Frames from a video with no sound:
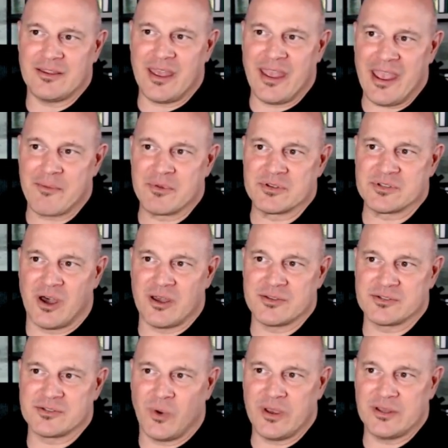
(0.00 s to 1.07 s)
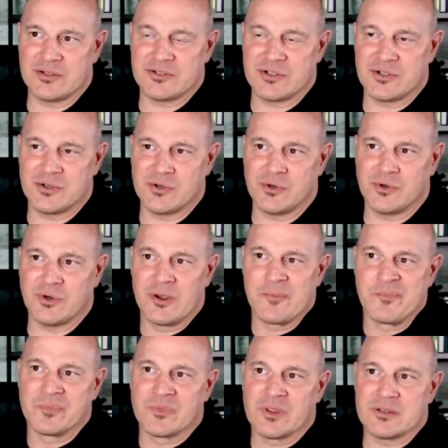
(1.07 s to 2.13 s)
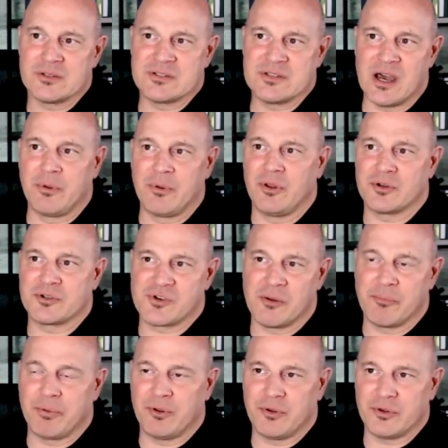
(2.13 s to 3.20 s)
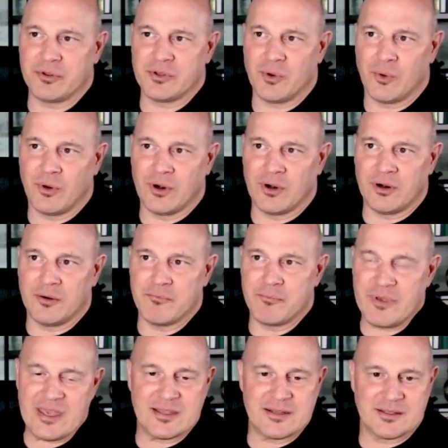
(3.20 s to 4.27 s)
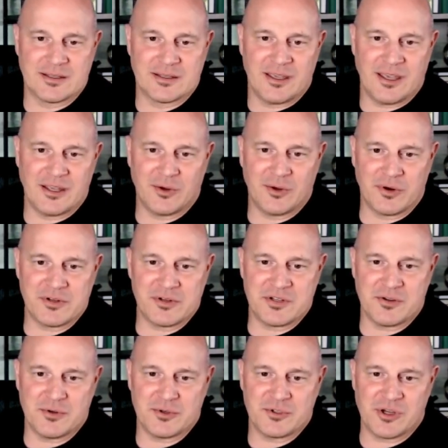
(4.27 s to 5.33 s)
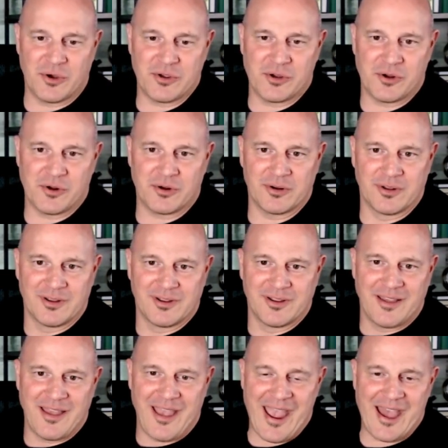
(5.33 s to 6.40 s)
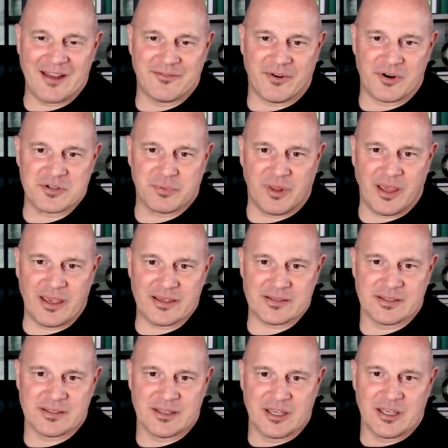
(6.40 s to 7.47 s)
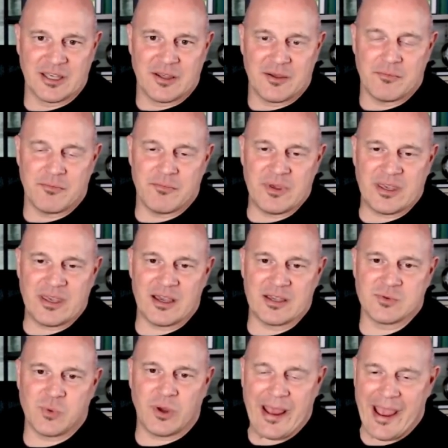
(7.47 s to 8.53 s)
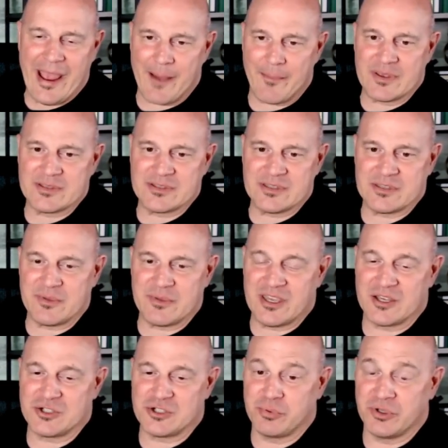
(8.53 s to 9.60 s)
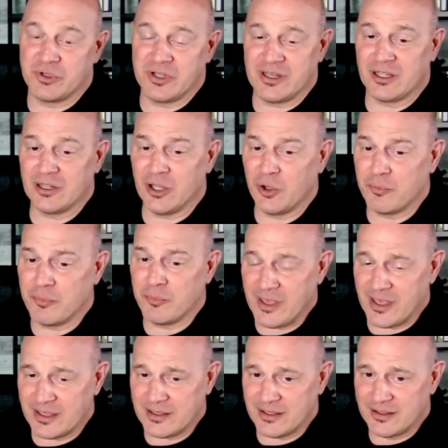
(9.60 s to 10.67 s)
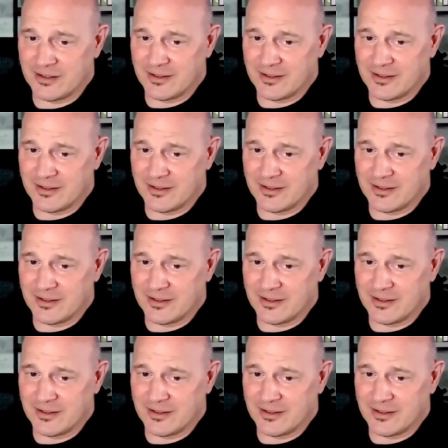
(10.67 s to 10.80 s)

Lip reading: Amazon's going to double or triple your bid in order to show your ad first place. Because what happens is that because you put in a low bid,